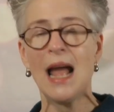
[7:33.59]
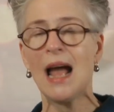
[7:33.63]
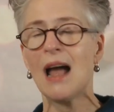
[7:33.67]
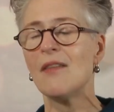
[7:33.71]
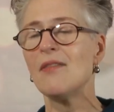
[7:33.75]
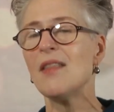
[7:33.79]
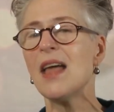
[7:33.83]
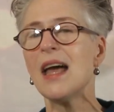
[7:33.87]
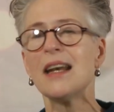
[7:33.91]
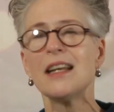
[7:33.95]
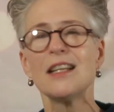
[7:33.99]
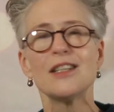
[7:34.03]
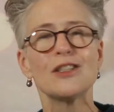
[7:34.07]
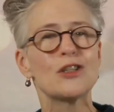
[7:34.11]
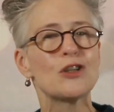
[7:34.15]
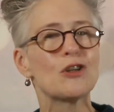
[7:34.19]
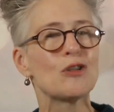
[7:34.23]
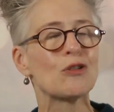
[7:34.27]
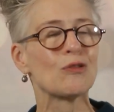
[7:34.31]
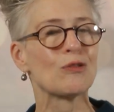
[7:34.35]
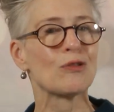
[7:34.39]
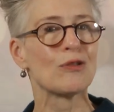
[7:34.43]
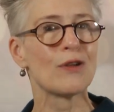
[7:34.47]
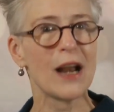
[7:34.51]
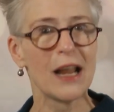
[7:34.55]
And that is
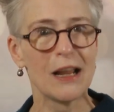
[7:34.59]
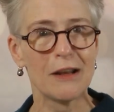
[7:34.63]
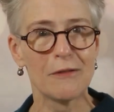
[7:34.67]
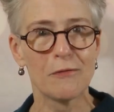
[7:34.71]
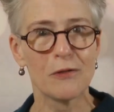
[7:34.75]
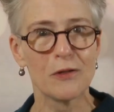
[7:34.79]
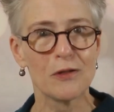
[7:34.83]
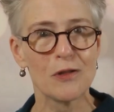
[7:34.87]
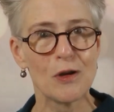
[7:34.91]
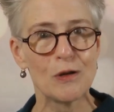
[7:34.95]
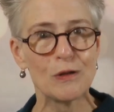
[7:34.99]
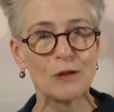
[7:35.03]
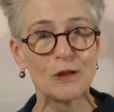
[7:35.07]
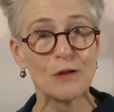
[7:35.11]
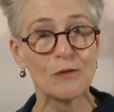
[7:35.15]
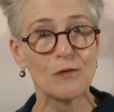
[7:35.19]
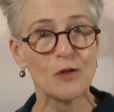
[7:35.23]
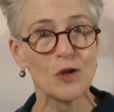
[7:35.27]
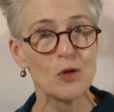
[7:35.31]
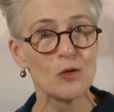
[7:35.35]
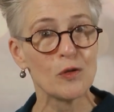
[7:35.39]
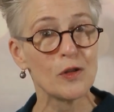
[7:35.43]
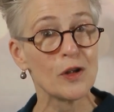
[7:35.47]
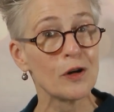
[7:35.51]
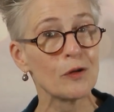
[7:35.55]
great for those of
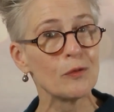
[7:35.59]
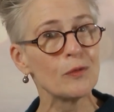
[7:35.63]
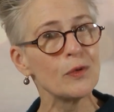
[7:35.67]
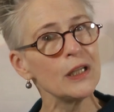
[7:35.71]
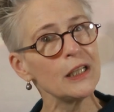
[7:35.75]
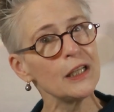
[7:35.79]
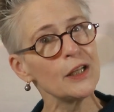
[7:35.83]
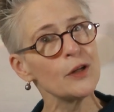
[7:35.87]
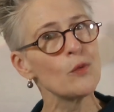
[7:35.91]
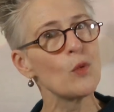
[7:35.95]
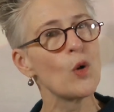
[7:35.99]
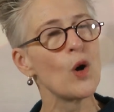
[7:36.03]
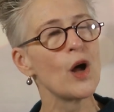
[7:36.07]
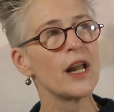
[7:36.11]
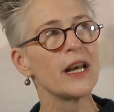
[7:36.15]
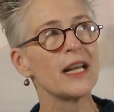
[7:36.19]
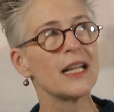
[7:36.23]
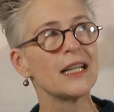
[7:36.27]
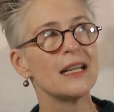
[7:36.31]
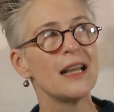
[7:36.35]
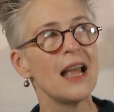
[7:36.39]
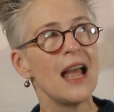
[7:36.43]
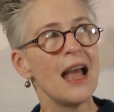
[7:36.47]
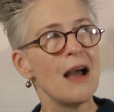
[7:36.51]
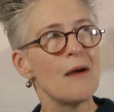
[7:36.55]
you that are really
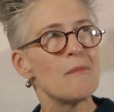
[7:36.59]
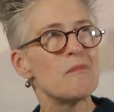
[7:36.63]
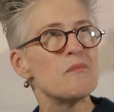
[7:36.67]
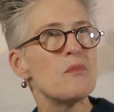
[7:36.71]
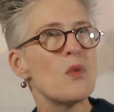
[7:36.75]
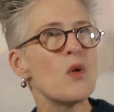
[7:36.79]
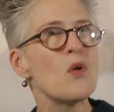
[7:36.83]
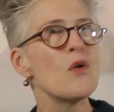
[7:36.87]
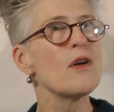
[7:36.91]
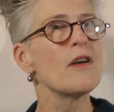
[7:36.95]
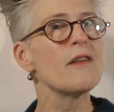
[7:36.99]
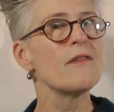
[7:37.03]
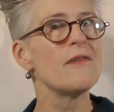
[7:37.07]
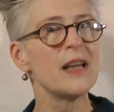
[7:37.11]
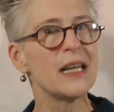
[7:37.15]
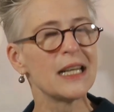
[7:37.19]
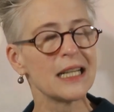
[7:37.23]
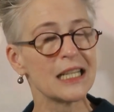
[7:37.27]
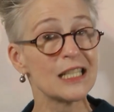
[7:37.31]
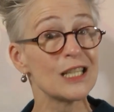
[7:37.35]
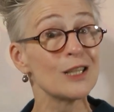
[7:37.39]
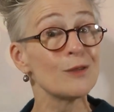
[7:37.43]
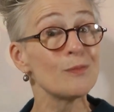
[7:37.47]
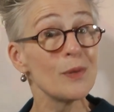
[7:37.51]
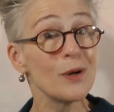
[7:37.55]
wanting more of an
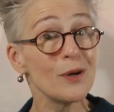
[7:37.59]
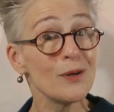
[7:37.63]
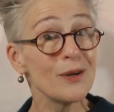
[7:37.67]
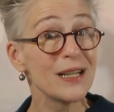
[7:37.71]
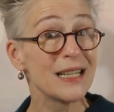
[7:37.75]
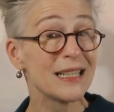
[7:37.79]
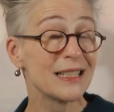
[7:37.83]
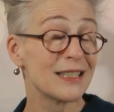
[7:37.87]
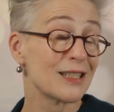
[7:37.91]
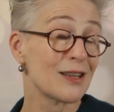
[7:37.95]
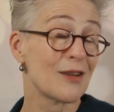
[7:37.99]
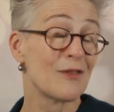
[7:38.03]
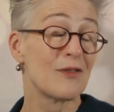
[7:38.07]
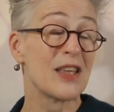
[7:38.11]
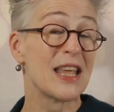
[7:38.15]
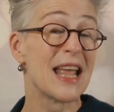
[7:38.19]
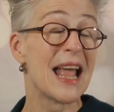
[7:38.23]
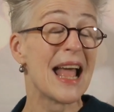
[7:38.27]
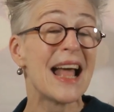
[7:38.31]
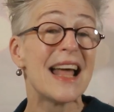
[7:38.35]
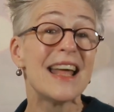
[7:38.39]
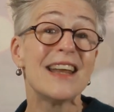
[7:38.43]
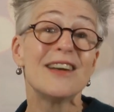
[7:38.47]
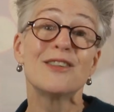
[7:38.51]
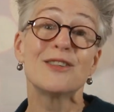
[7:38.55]
experience of the
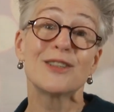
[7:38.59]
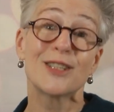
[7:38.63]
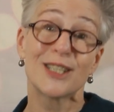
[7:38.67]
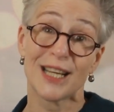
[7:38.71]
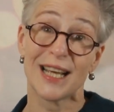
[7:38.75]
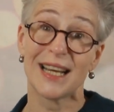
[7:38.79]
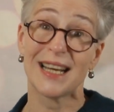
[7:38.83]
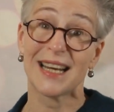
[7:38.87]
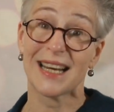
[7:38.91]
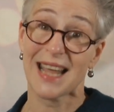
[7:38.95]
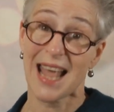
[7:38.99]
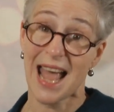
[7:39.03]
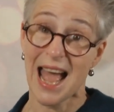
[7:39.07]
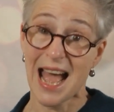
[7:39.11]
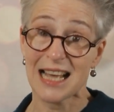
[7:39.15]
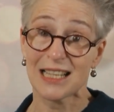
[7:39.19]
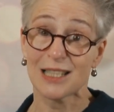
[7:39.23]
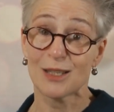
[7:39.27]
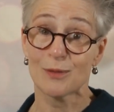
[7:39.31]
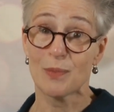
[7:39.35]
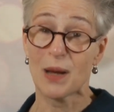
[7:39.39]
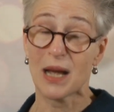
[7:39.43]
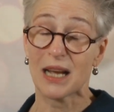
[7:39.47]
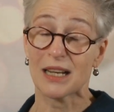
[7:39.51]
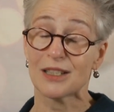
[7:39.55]
energetic
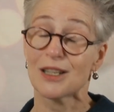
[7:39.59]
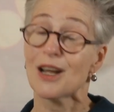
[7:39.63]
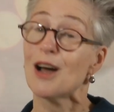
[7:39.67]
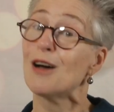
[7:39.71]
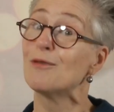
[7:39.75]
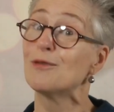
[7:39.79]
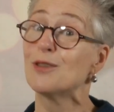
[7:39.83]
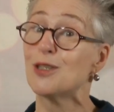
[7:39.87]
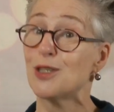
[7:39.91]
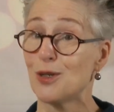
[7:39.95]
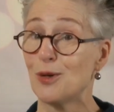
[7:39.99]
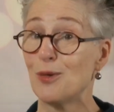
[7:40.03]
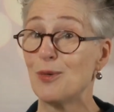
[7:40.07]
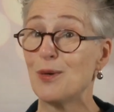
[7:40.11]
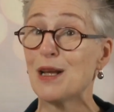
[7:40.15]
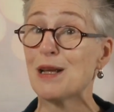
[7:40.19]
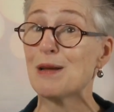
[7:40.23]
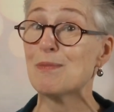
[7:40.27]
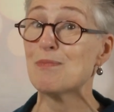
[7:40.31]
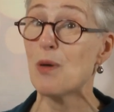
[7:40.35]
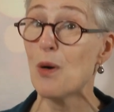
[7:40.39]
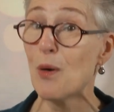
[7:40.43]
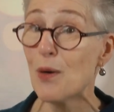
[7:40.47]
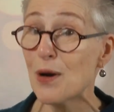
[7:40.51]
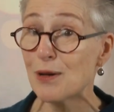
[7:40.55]
aspect of
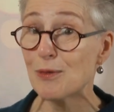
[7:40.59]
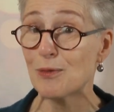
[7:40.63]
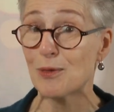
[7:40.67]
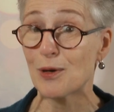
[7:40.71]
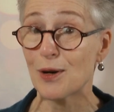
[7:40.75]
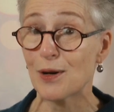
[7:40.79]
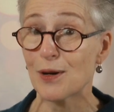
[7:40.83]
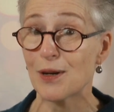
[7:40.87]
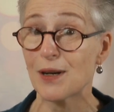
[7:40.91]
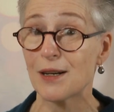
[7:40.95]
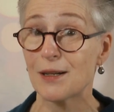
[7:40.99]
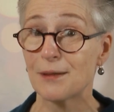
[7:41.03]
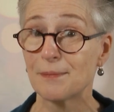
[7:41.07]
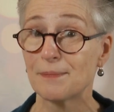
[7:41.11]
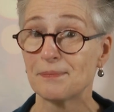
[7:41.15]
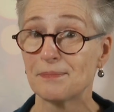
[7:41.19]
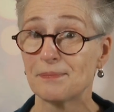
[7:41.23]
doing point work.